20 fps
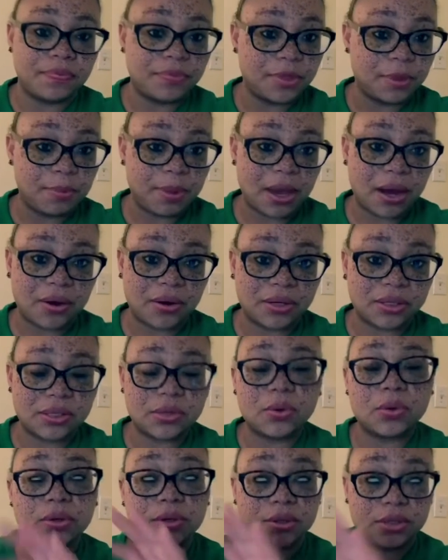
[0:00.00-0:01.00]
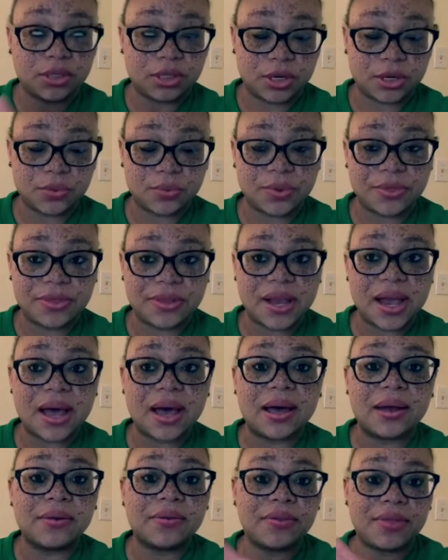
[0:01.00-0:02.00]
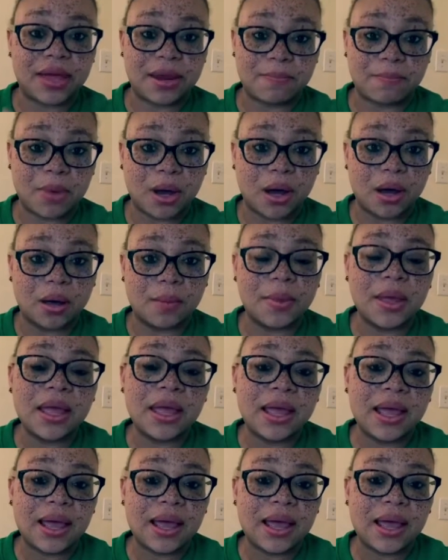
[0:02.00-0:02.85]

the parents, or start with dad, then mom,